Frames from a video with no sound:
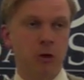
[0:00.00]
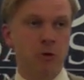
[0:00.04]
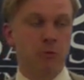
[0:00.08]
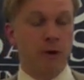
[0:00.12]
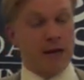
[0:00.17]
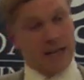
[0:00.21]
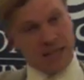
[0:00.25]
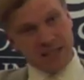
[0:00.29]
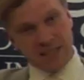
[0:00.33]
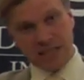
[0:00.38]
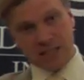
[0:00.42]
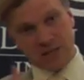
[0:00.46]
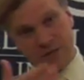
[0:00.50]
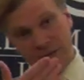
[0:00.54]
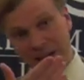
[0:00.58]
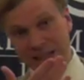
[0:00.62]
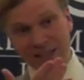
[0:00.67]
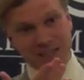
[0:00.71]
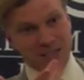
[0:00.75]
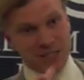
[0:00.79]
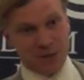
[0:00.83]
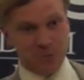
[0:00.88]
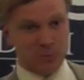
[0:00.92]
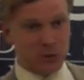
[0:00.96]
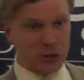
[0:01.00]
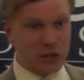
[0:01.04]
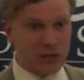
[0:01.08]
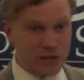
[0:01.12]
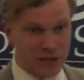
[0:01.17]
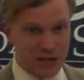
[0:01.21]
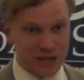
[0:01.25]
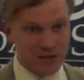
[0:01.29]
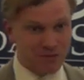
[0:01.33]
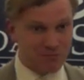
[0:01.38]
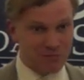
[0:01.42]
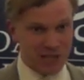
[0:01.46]
I guess that's fairly simple
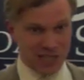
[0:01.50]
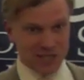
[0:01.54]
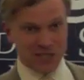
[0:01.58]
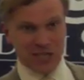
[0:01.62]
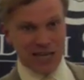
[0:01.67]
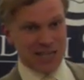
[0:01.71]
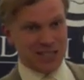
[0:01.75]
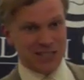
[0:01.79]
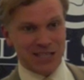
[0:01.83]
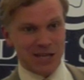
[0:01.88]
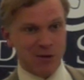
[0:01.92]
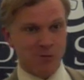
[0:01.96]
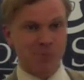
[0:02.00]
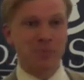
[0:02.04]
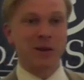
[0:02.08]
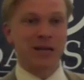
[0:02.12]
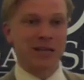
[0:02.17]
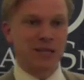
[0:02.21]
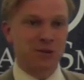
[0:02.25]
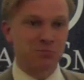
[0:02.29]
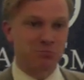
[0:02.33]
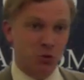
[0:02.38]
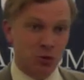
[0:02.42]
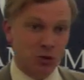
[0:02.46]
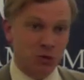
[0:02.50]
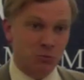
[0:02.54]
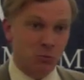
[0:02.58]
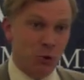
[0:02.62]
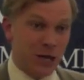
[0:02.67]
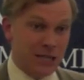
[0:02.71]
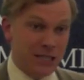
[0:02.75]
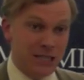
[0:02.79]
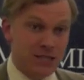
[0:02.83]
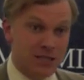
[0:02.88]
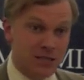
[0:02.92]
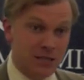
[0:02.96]
in that they change their opinion more than
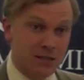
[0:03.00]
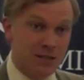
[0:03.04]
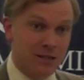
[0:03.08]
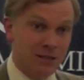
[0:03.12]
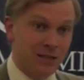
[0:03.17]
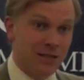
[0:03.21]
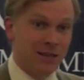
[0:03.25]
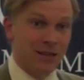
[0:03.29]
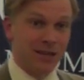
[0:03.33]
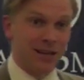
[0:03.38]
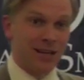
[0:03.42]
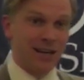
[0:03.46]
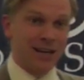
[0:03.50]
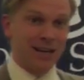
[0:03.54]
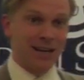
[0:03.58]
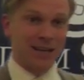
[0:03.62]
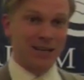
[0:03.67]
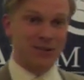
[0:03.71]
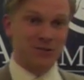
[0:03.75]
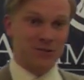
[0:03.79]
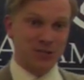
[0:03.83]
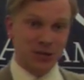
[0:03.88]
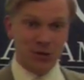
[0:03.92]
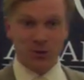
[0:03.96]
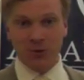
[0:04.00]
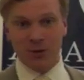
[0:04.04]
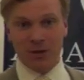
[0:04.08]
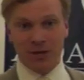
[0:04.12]
once. It's